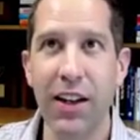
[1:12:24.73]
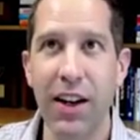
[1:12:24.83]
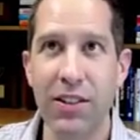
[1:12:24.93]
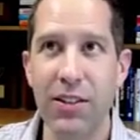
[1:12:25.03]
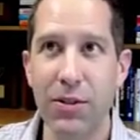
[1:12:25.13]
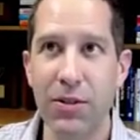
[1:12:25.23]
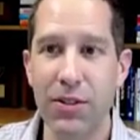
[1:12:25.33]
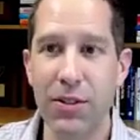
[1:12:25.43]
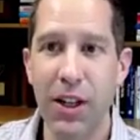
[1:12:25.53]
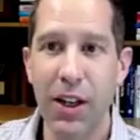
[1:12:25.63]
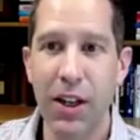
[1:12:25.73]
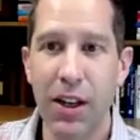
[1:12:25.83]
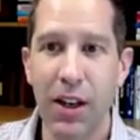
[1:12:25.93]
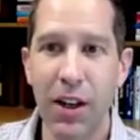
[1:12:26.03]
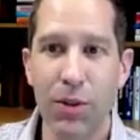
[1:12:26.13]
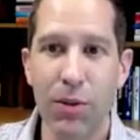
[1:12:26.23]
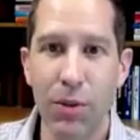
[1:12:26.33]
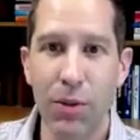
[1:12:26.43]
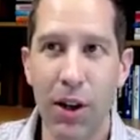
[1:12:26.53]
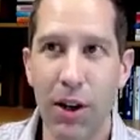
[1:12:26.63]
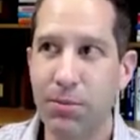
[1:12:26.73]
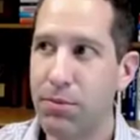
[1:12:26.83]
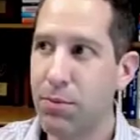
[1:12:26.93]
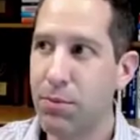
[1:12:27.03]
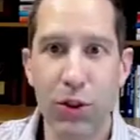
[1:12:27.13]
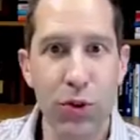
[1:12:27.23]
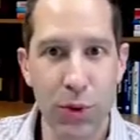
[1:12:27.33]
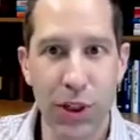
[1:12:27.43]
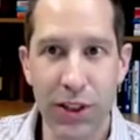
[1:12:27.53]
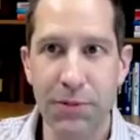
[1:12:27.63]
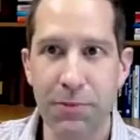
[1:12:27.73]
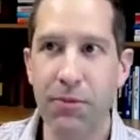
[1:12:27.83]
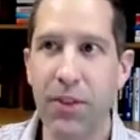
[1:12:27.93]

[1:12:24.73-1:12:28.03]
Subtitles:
Allison Brookswood